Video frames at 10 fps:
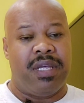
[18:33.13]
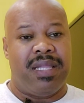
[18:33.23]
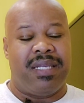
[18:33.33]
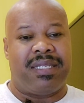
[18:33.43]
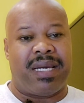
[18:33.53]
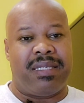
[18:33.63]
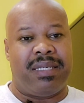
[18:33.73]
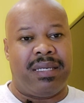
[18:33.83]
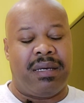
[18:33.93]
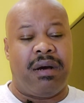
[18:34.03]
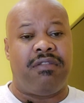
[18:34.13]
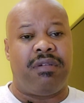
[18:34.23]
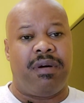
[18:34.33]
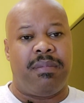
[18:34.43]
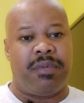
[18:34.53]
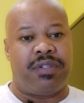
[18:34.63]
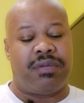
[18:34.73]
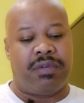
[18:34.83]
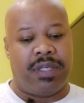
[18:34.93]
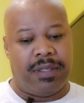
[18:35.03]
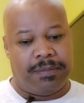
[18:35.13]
this idea of misery.